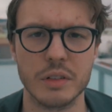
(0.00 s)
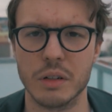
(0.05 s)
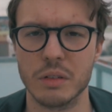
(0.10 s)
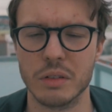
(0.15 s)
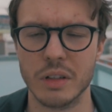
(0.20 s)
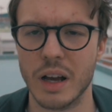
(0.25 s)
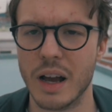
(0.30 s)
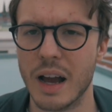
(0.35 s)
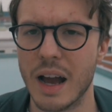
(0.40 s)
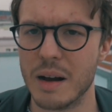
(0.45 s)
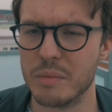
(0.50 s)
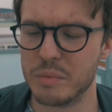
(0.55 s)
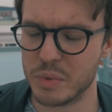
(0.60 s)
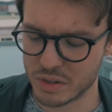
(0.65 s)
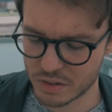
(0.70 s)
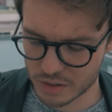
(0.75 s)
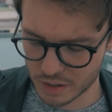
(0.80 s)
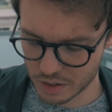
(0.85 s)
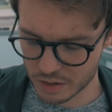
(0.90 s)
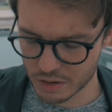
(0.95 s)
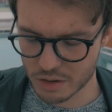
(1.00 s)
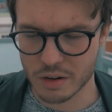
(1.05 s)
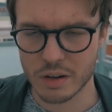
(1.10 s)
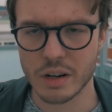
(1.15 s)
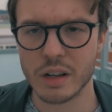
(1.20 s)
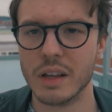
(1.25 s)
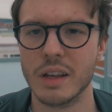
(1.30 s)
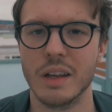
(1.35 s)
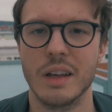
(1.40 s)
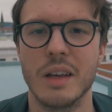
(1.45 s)
you know, that happens
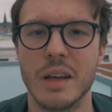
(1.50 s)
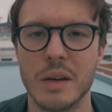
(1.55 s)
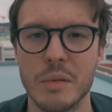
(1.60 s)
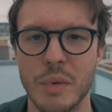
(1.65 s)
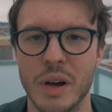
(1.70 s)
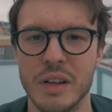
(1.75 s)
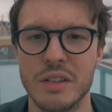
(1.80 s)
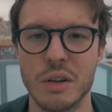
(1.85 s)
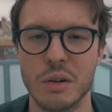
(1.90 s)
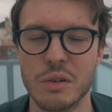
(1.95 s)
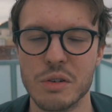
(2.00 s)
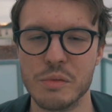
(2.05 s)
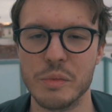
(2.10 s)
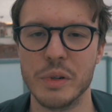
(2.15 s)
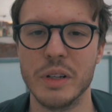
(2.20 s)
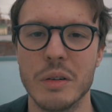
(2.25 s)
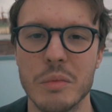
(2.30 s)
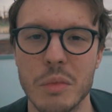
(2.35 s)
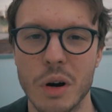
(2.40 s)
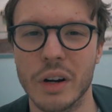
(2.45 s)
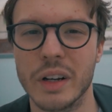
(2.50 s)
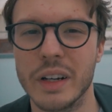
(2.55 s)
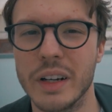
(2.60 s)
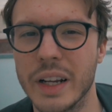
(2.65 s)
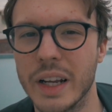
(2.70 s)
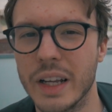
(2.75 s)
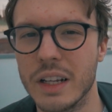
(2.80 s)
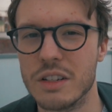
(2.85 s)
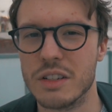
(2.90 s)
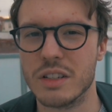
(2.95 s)
here in my social media
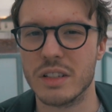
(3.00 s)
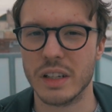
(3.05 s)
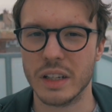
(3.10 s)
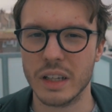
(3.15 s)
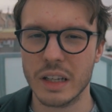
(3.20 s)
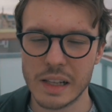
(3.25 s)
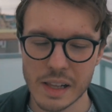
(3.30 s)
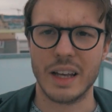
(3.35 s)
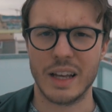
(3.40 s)
marketing agency.